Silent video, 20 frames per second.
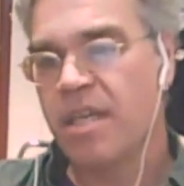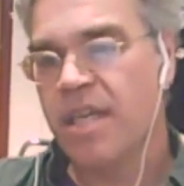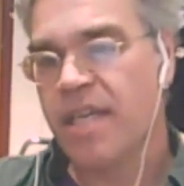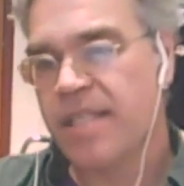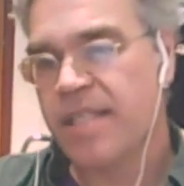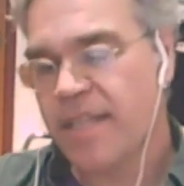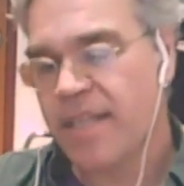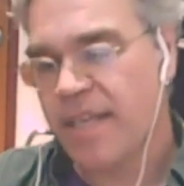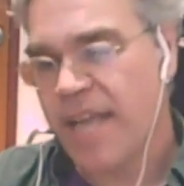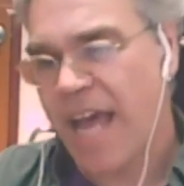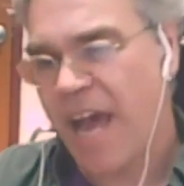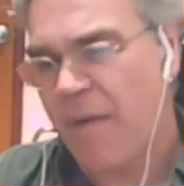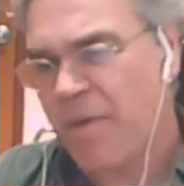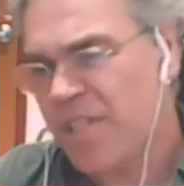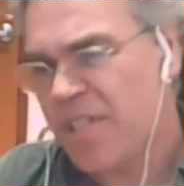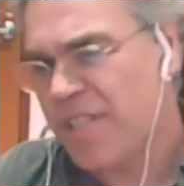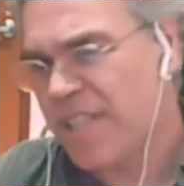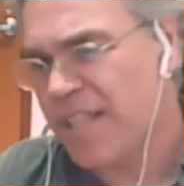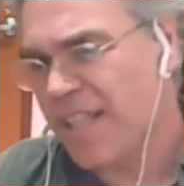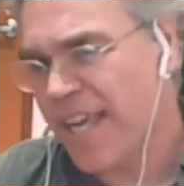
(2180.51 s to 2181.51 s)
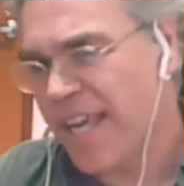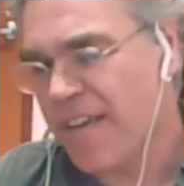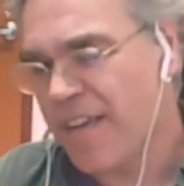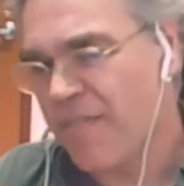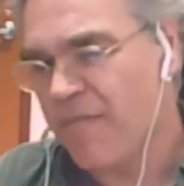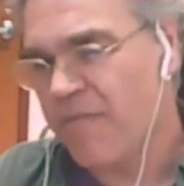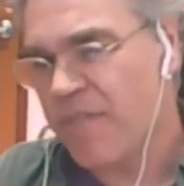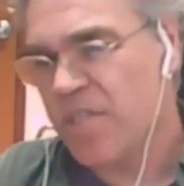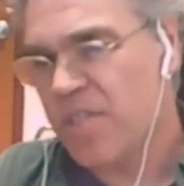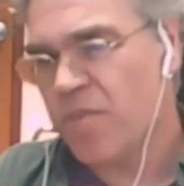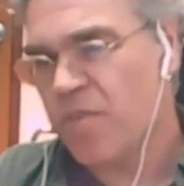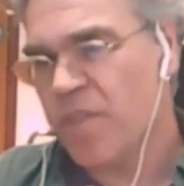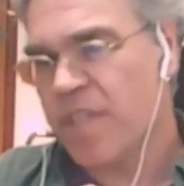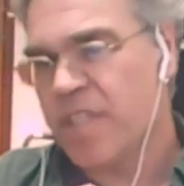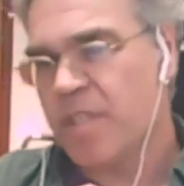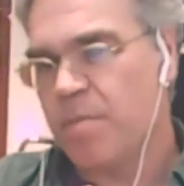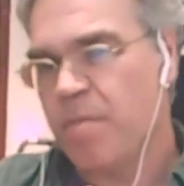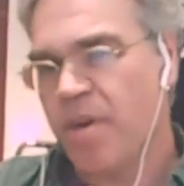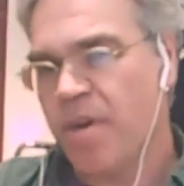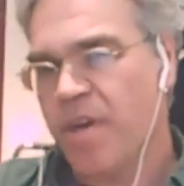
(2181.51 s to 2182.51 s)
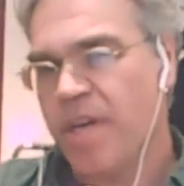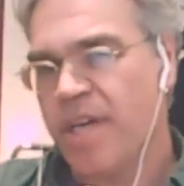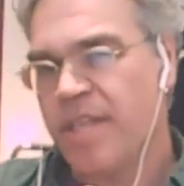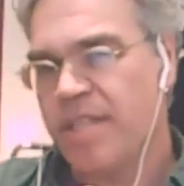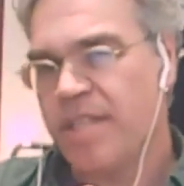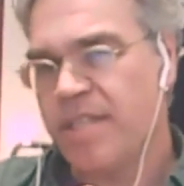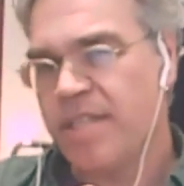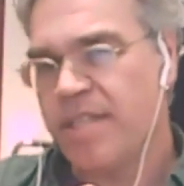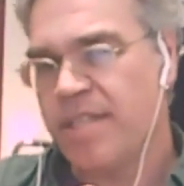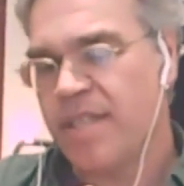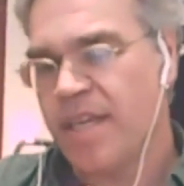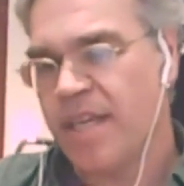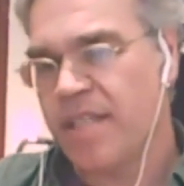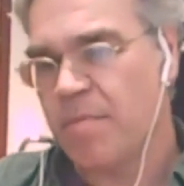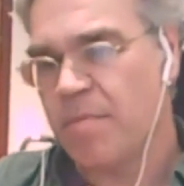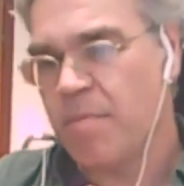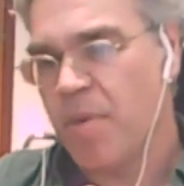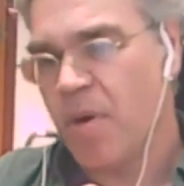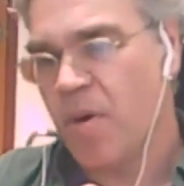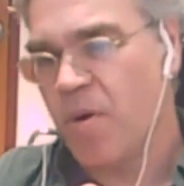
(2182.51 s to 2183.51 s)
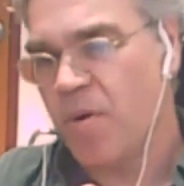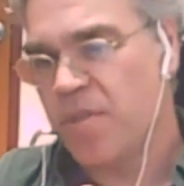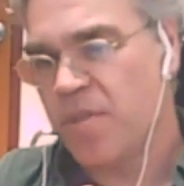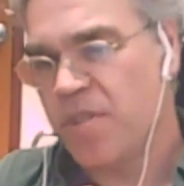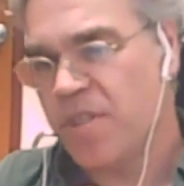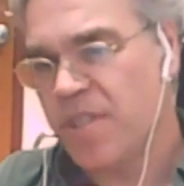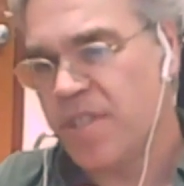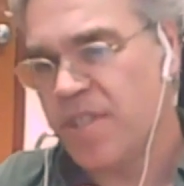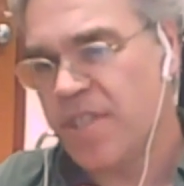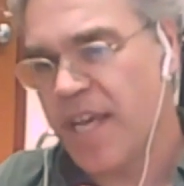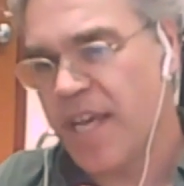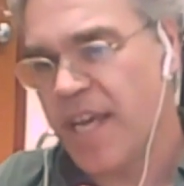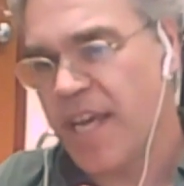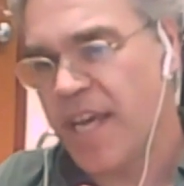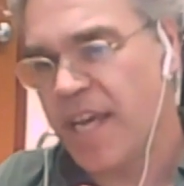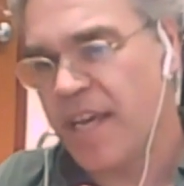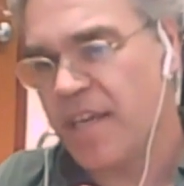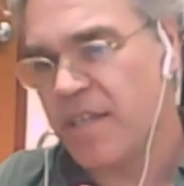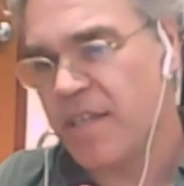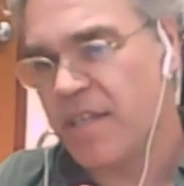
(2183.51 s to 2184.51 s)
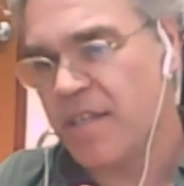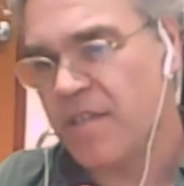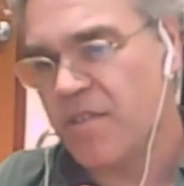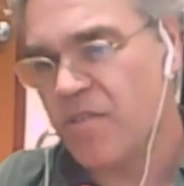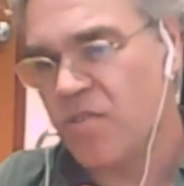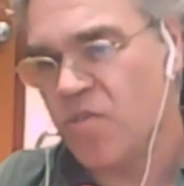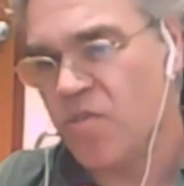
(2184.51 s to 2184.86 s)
is it how much is it like a visual experience as opposed to say a